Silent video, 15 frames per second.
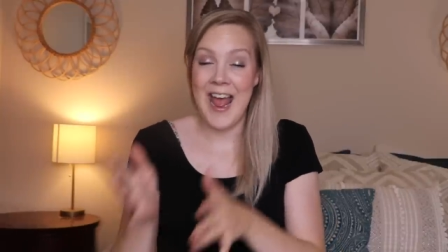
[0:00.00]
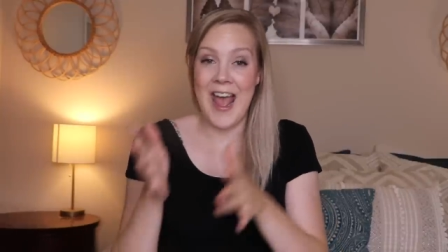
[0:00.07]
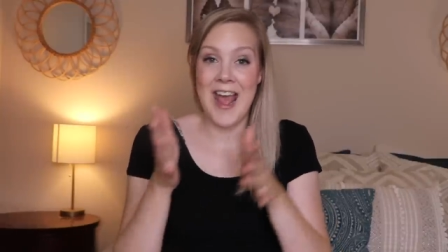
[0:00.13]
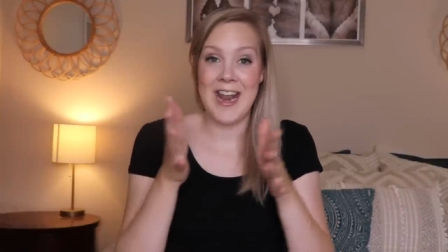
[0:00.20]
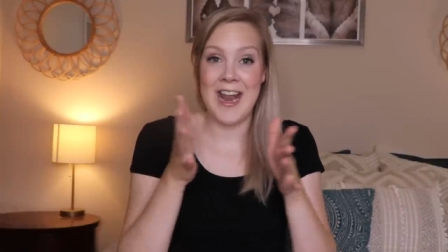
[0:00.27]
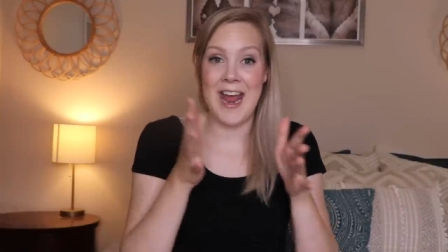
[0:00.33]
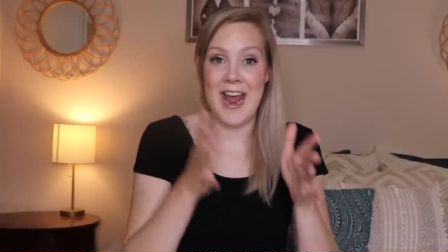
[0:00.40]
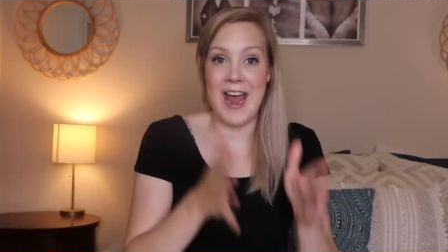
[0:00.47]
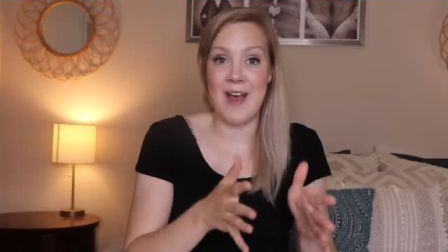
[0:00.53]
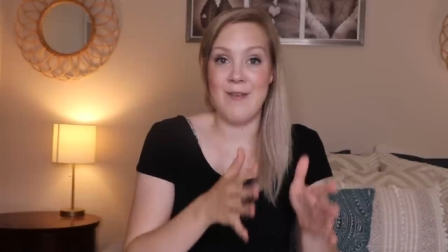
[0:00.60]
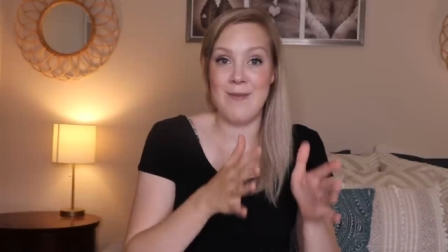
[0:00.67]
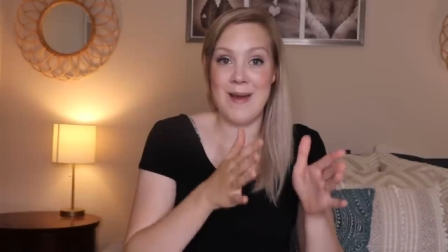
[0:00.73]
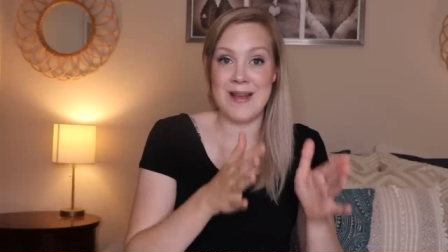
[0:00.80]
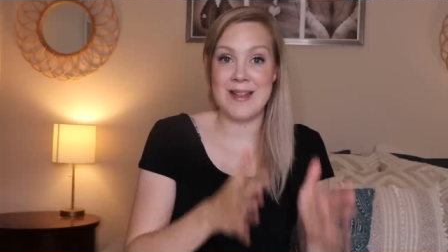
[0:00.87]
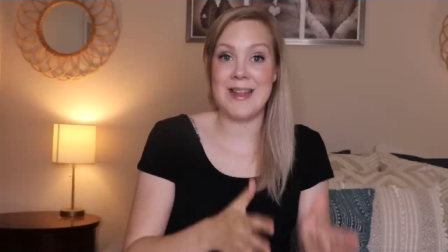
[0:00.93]
and have
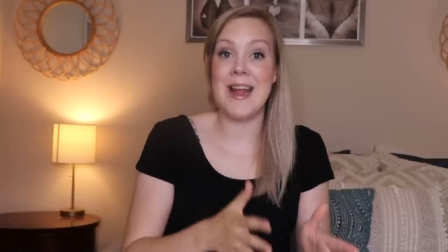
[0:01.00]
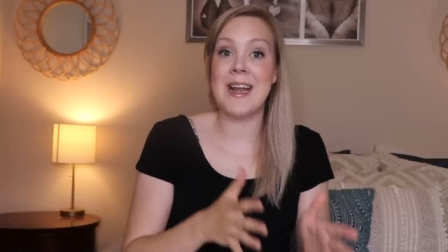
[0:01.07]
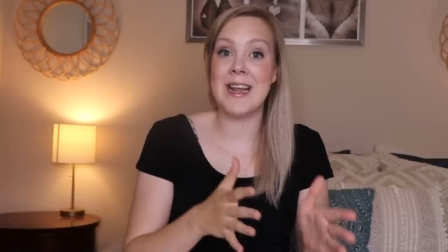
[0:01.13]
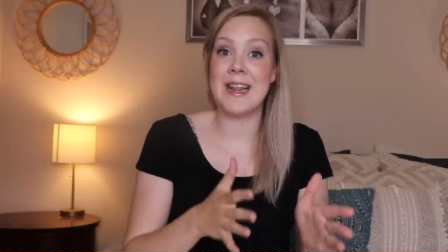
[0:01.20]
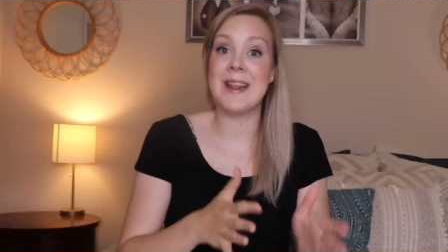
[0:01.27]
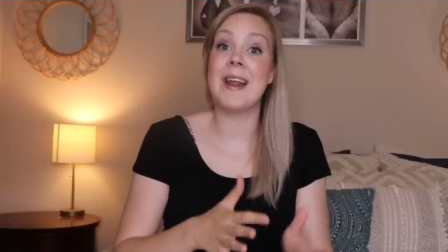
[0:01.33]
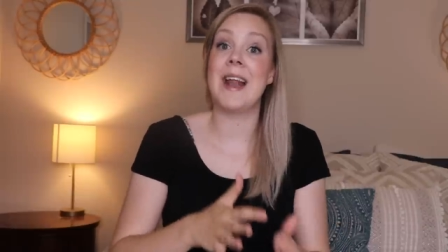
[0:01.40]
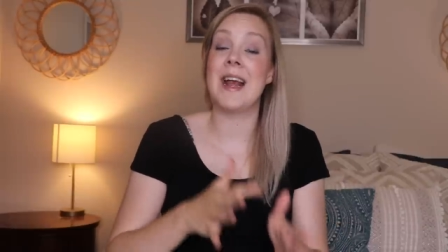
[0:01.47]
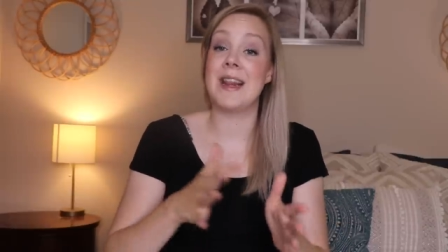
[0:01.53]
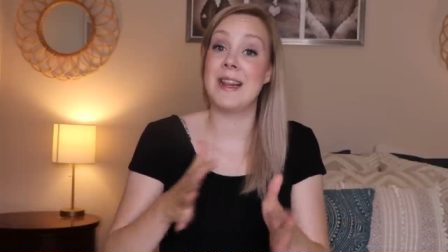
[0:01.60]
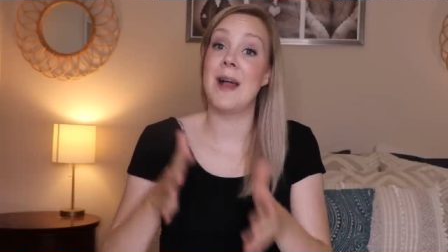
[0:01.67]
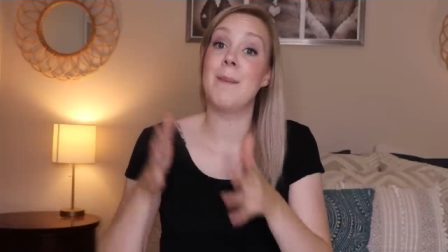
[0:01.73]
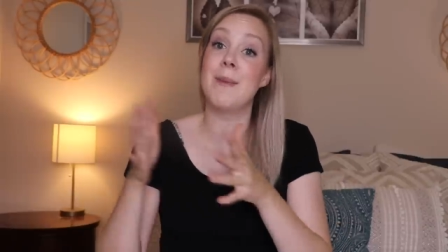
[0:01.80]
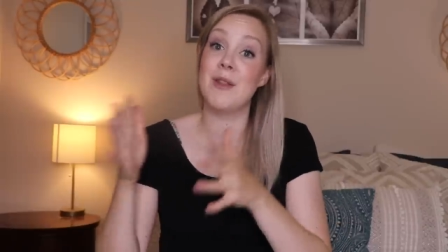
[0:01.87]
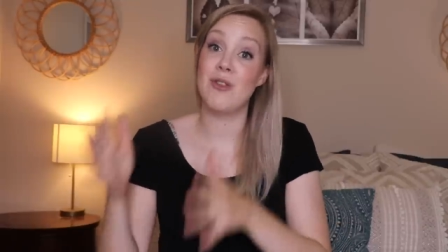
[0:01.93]
mastitis that has
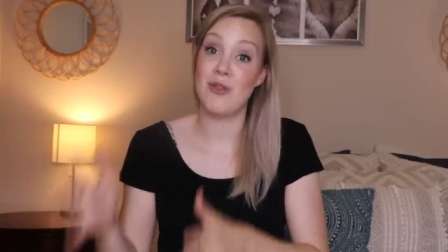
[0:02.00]
not been